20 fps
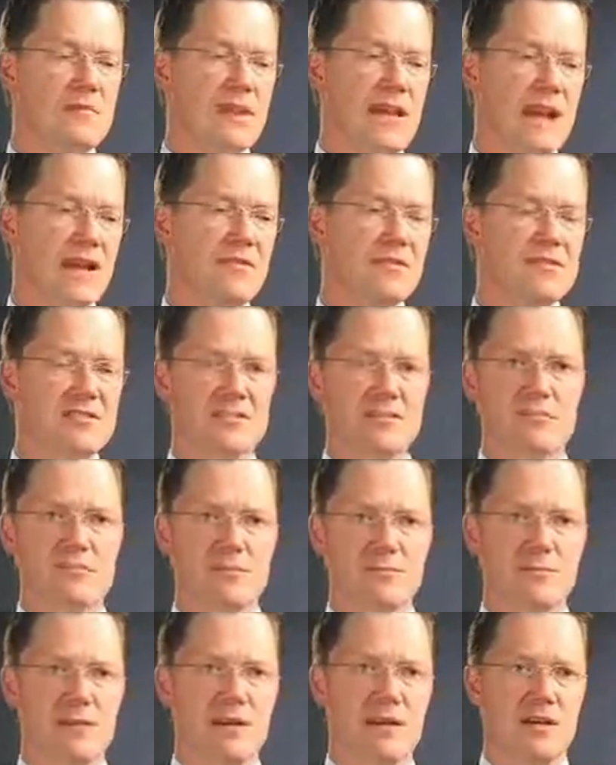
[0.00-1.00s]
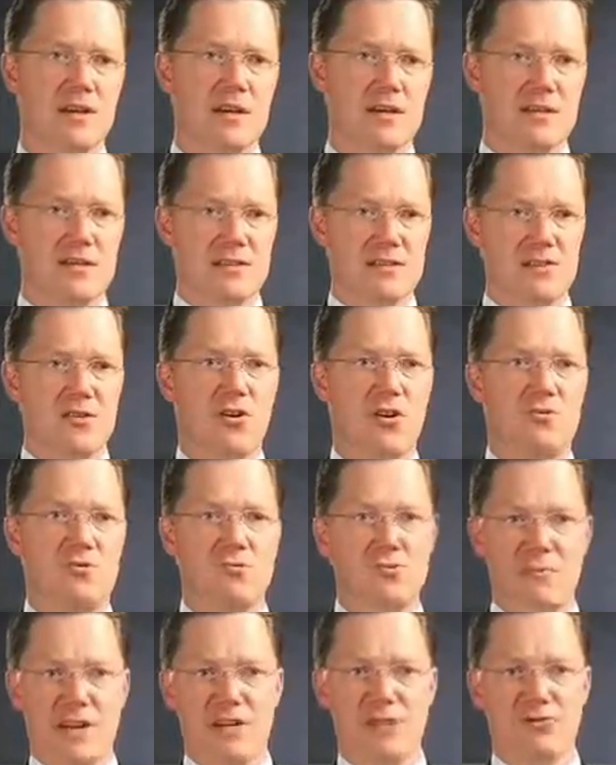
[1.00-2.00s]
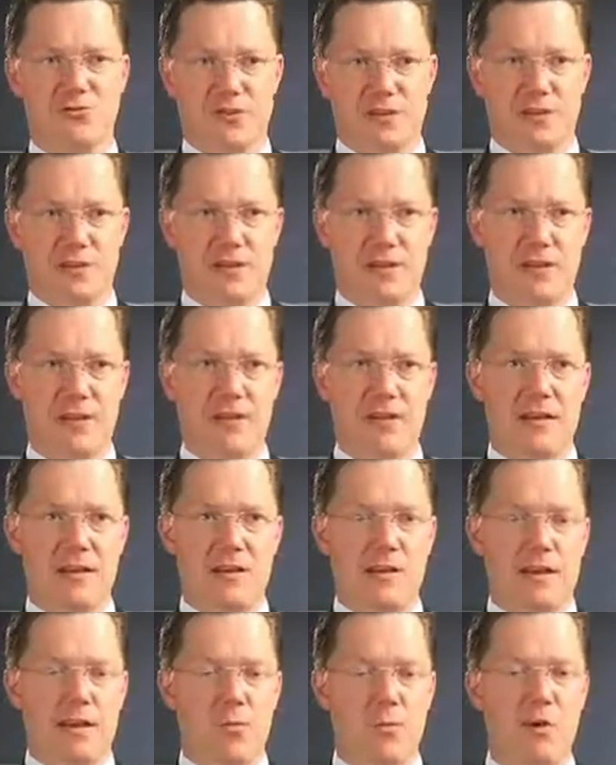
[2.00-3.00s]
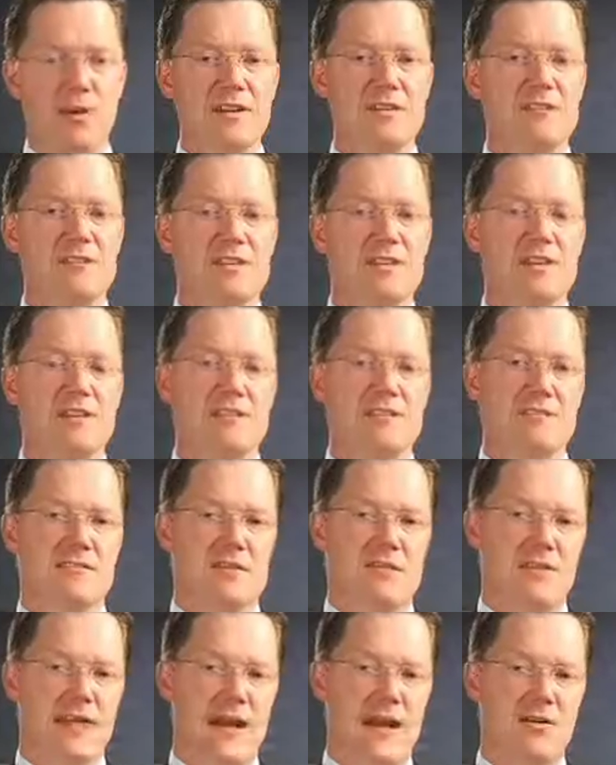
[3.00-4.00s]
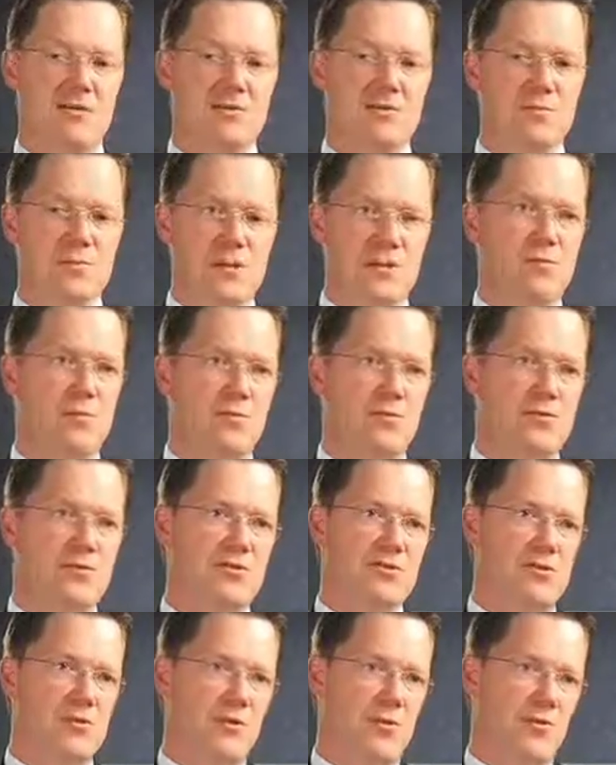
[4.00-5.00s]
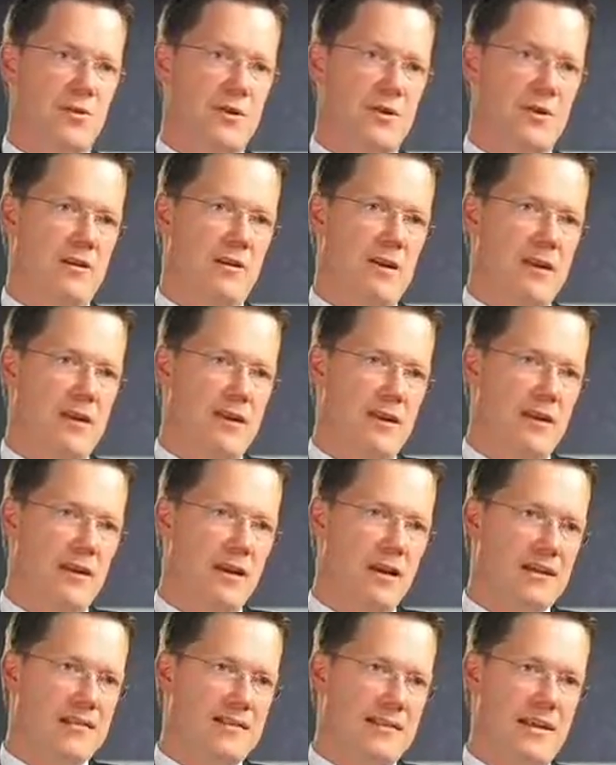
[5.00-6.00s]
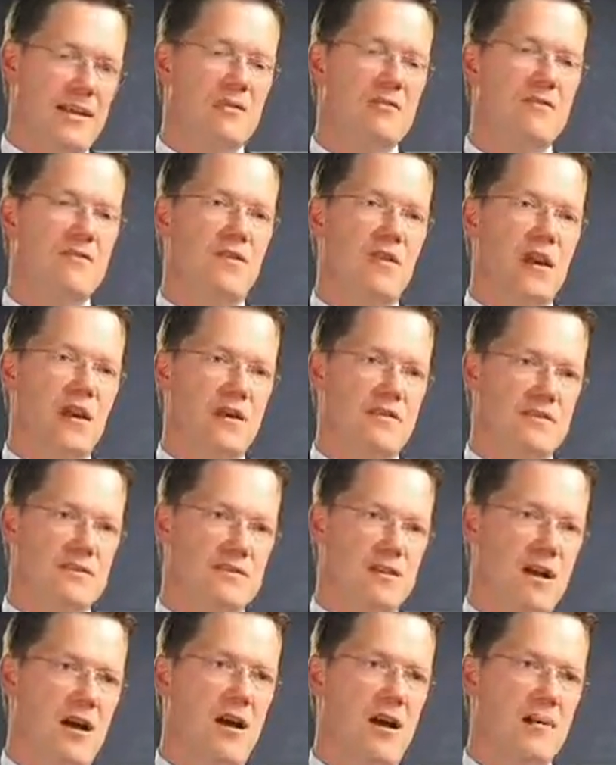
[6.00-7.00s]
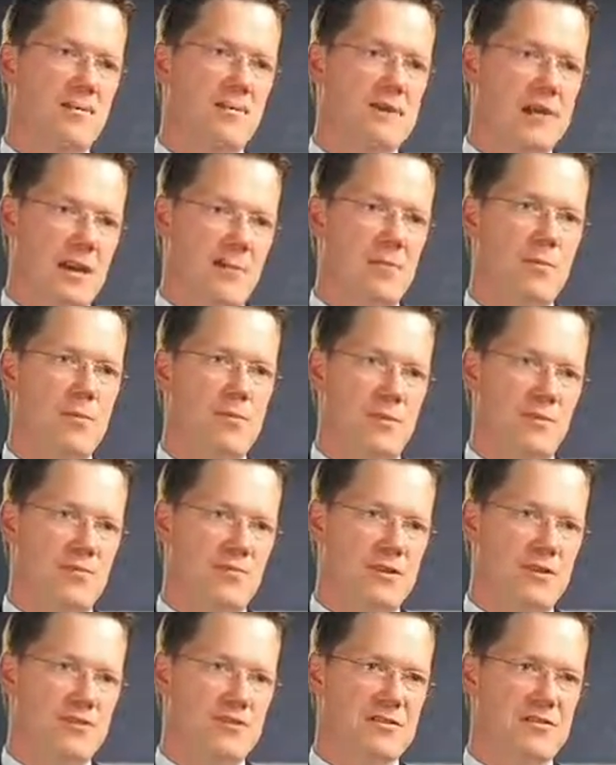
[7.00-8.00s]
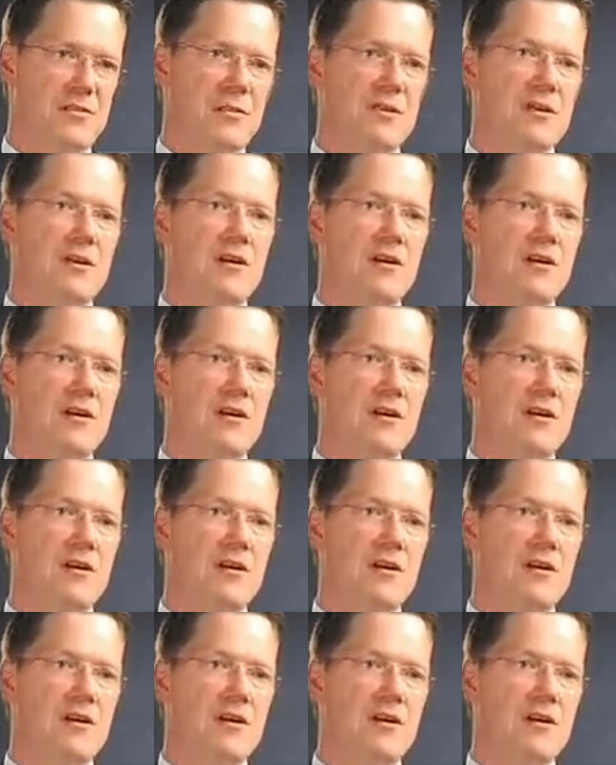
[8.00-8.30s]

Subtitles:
have a system that's called the metric. And what it does is it allows people to go in and identify the top capabilities